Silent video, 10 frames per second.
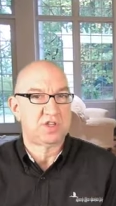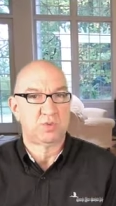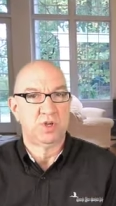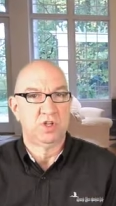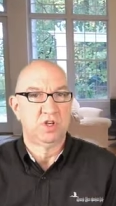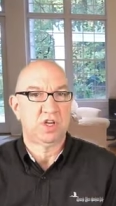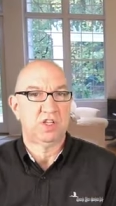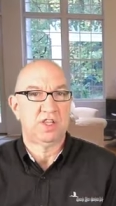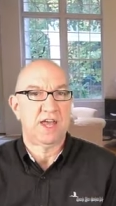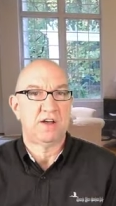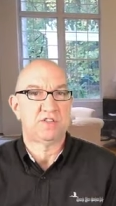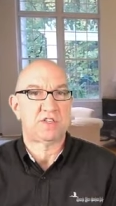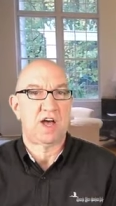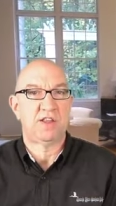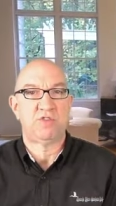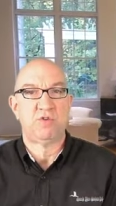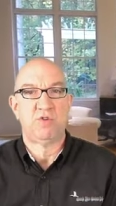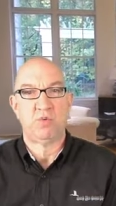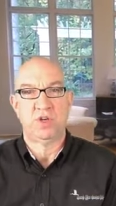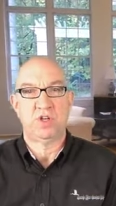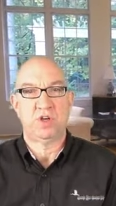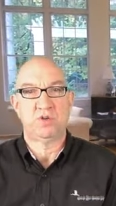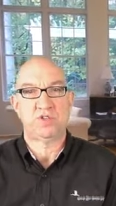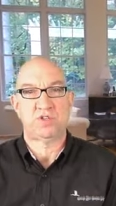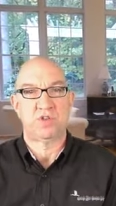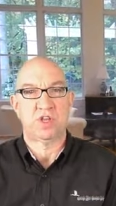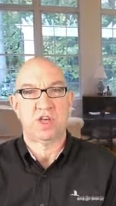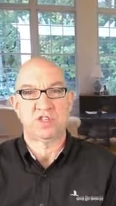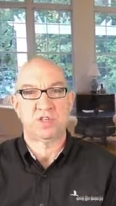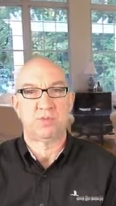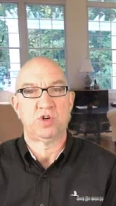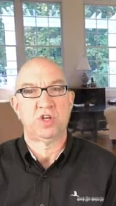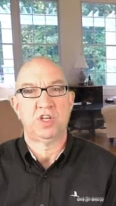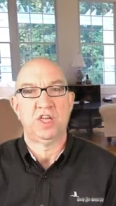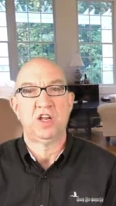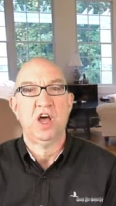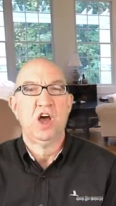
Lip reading: as we look at the outside through the windows so the customer could get